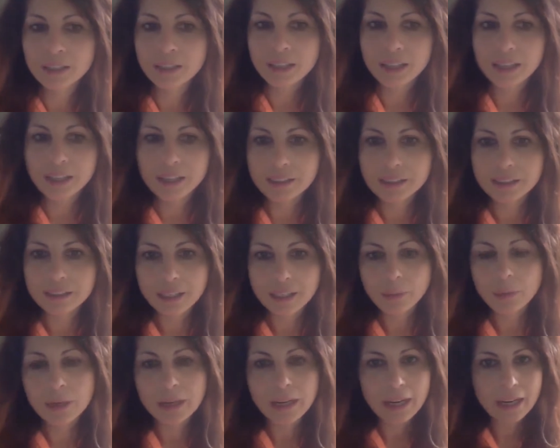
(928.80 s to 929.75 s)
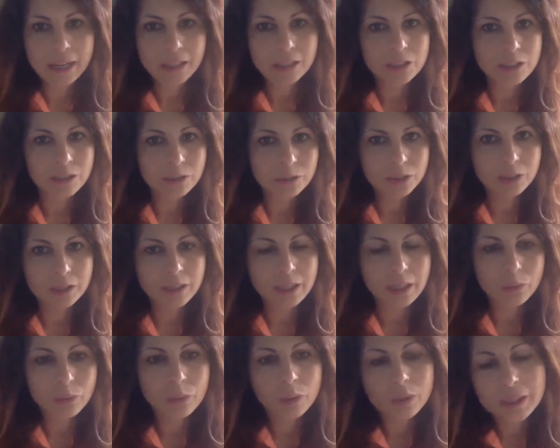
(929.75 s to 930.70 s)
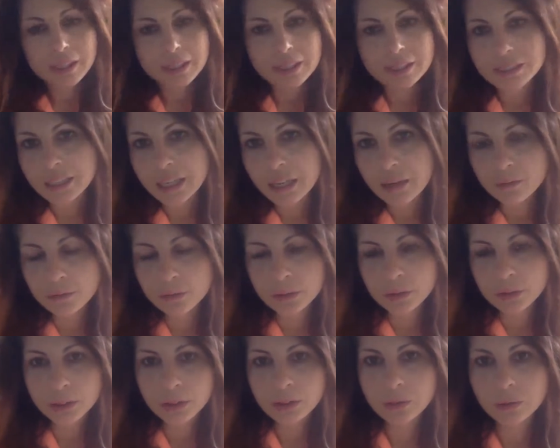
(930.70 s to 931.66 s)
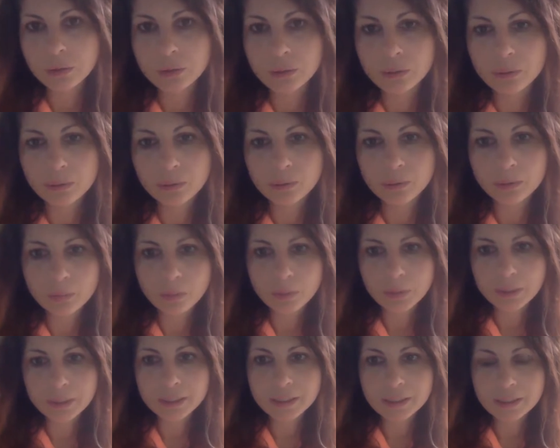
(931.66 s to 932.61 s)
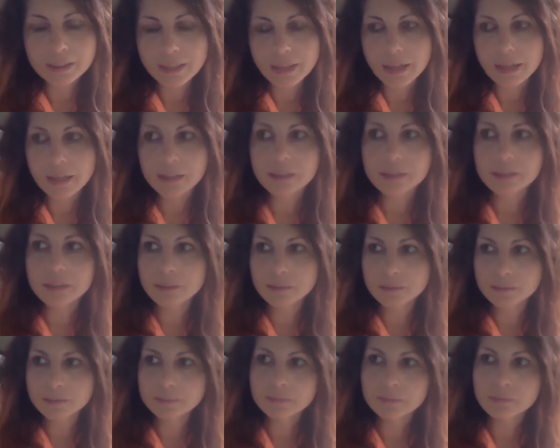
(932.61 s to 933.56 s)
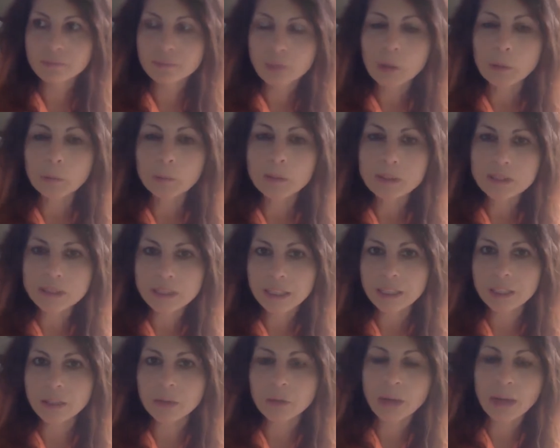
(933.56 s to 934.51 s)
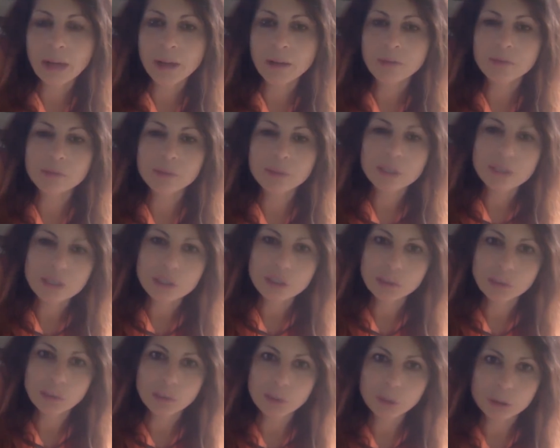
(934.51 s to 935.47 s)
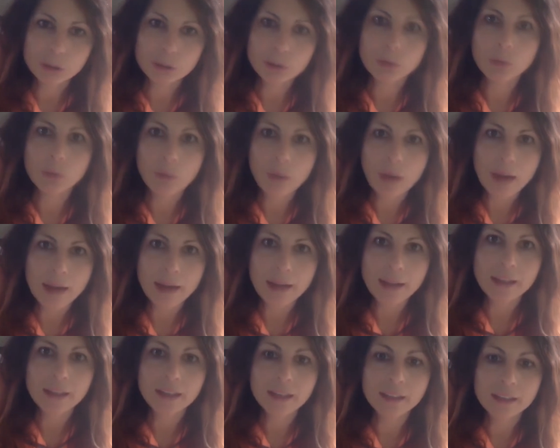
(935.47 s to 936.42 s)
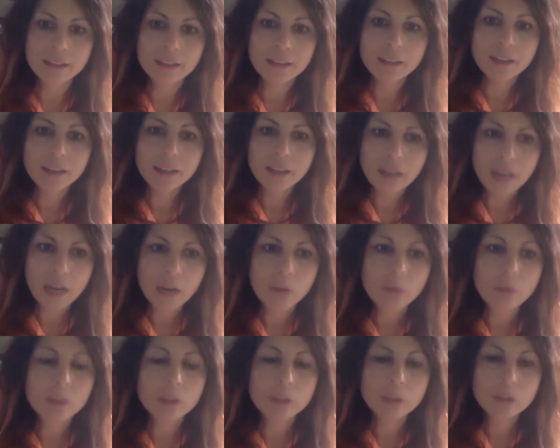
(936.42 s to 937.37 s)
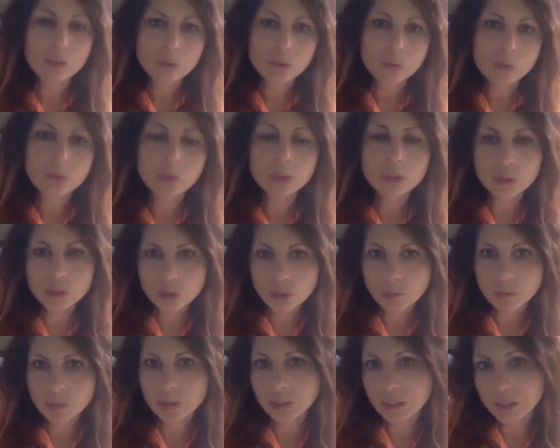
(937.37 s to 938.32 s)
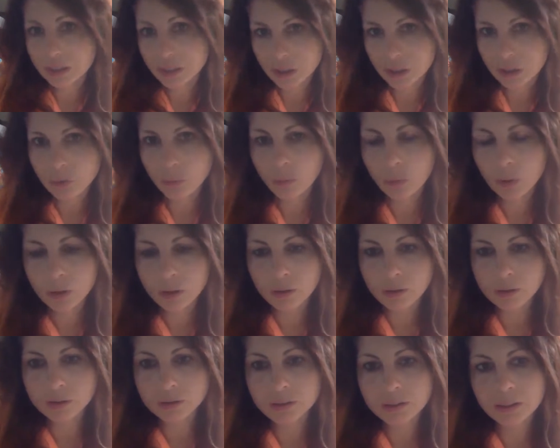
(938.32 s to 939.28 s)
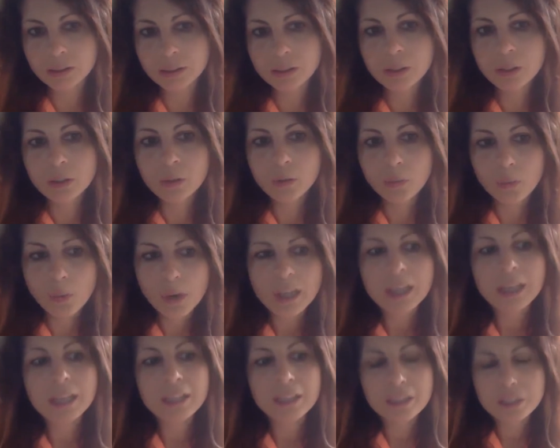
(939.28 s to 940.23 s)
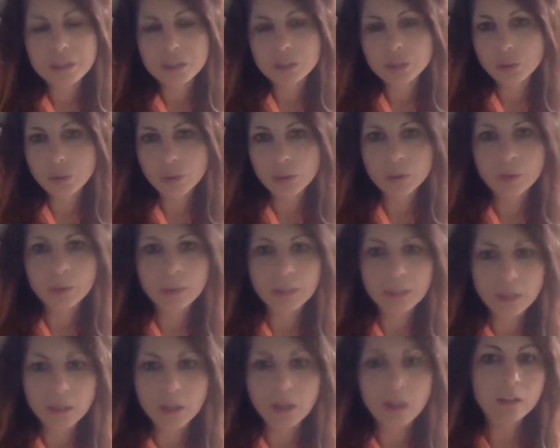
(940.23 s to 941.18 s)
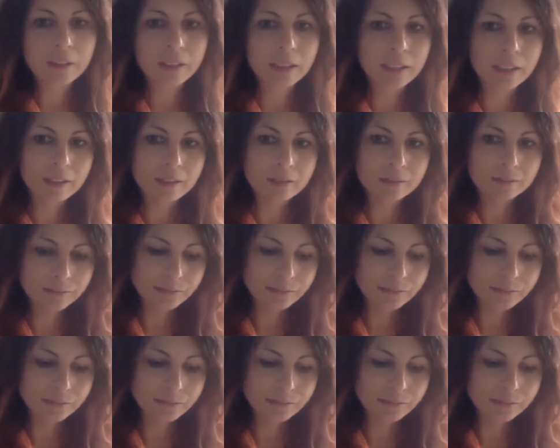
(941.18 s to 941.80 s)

And I want to ask you today, what is that for you? What is that purpose that you have? What is your personal why? How are you contributing to the world? What is your great calling?